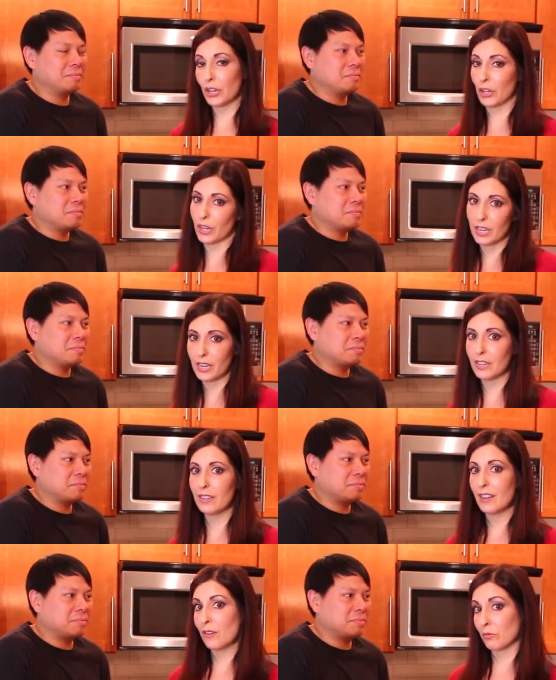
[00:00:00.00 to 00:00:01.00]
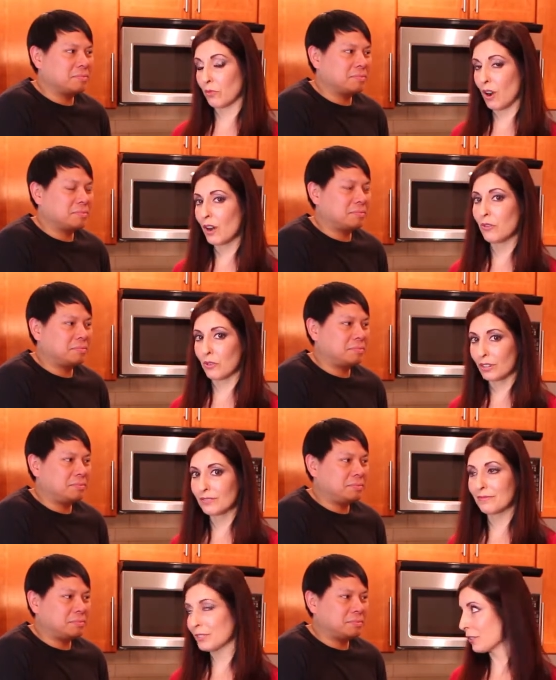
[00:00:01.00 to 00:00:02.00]
Speaker 1: cooking, raw
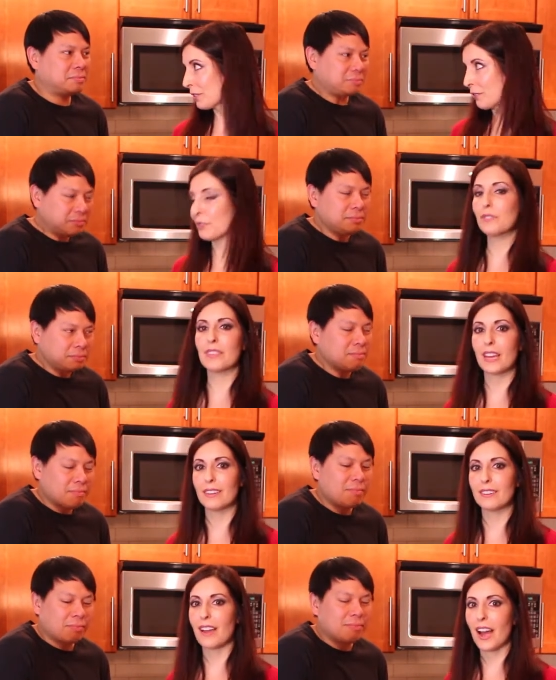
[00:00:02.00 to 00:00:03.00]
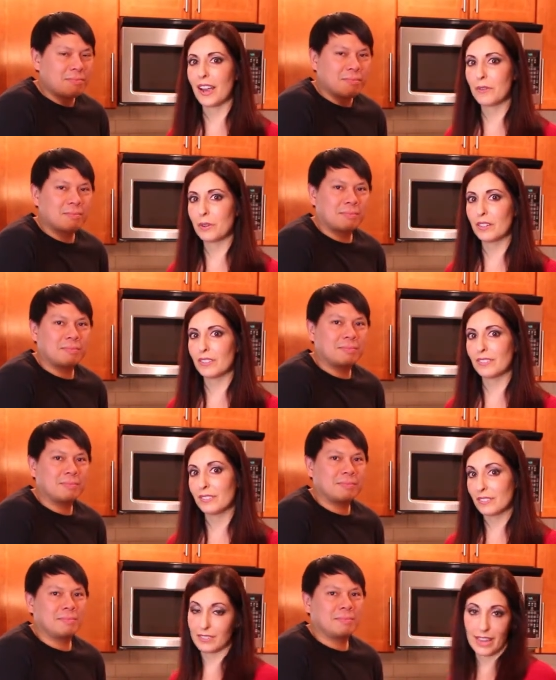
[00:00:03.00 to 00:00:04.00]
or cooked food, then I
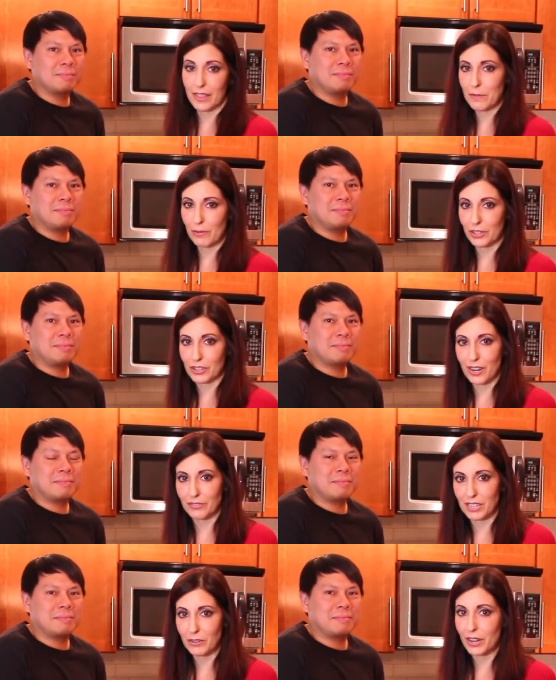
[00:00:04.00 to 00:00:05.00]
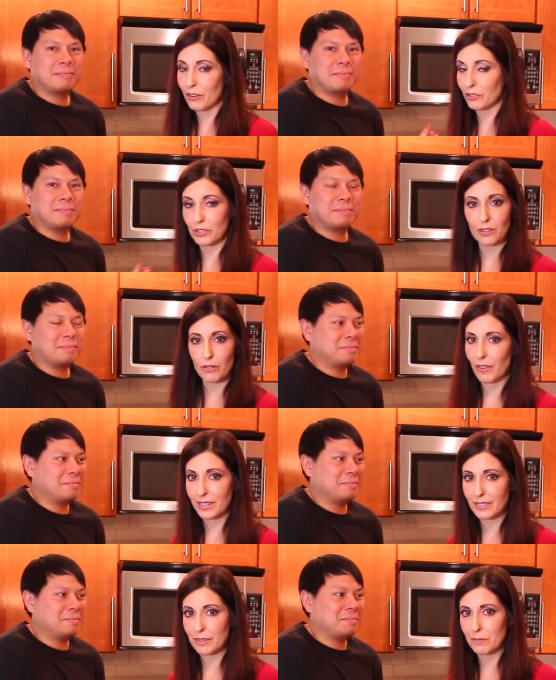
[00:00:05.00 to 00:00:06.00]
will hand them over to Chef Tigre, or just go
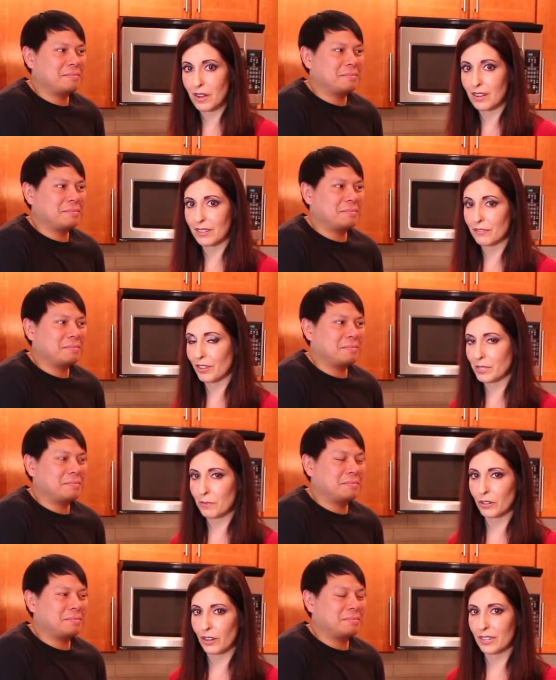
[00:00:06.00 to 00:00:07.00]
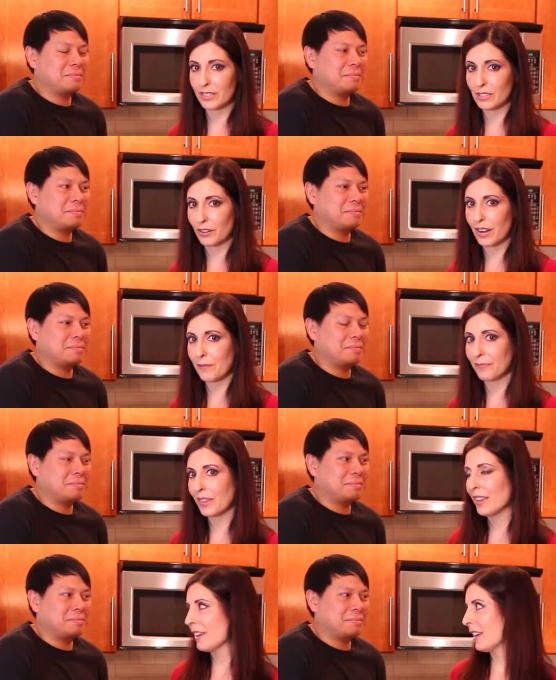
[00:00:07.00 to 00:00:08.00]
find him on Facebook or on Instagram.
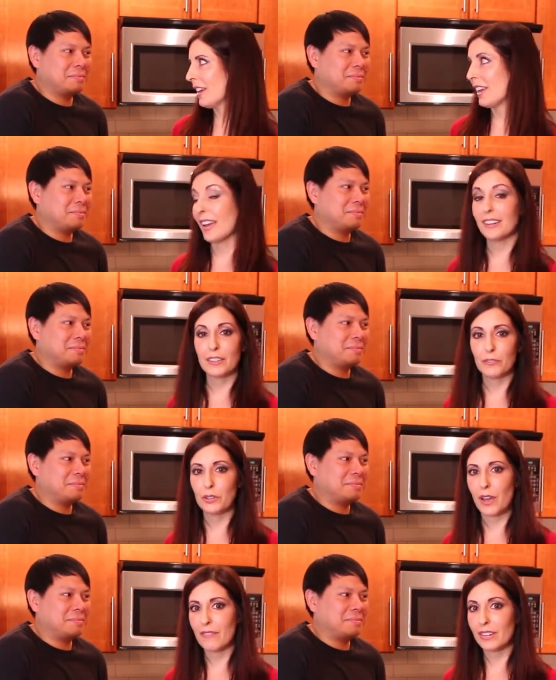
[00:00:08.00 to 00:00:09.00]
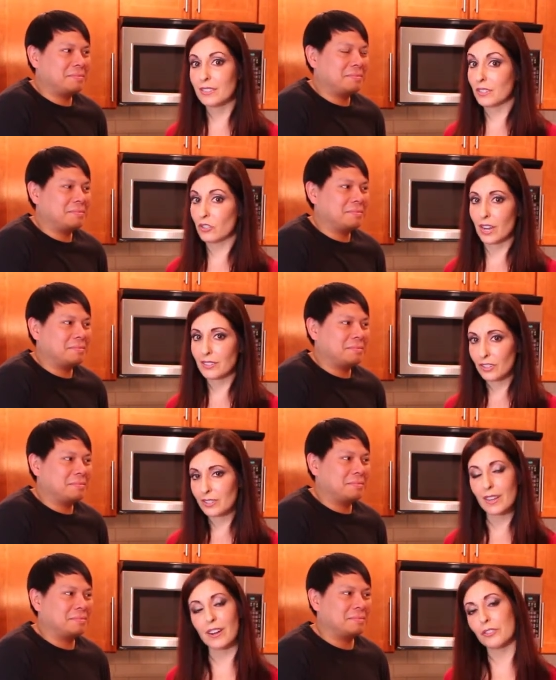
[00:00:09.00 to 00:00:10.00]
And if you have any
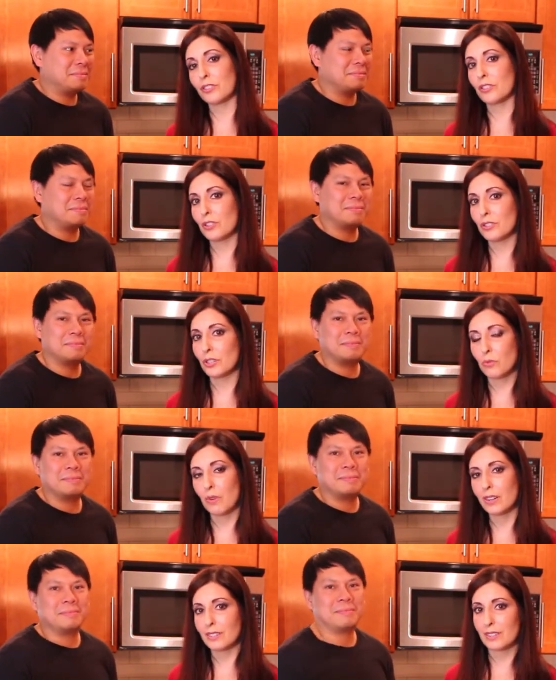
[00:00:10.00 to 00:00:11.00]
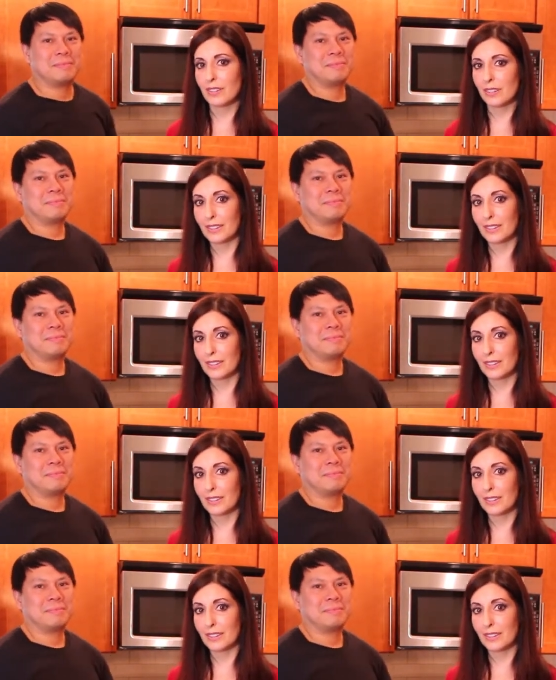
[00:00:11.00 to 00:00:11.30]
suggestions on other dishes you want